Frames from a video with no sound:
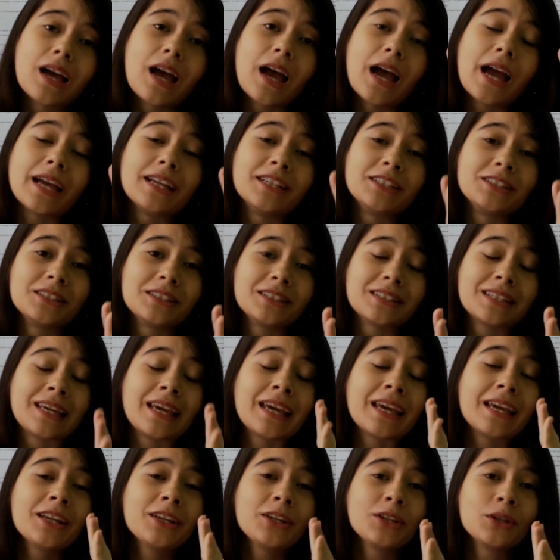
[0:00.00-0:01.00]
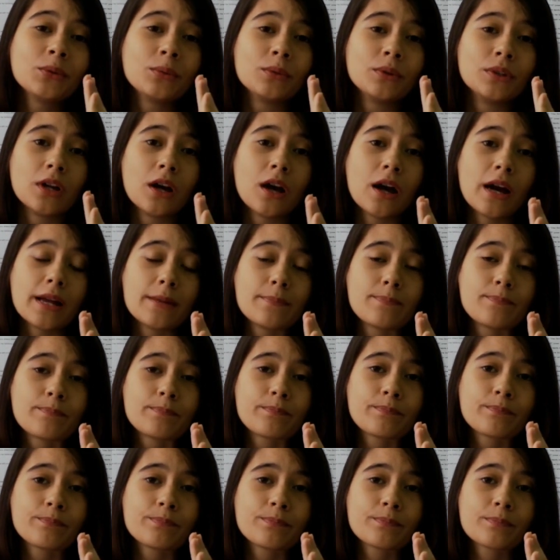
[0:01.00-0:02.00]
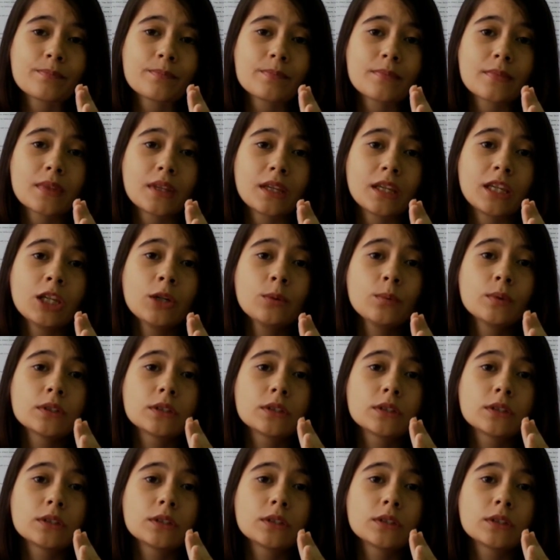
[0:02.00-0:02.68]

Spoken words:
I kid you not. He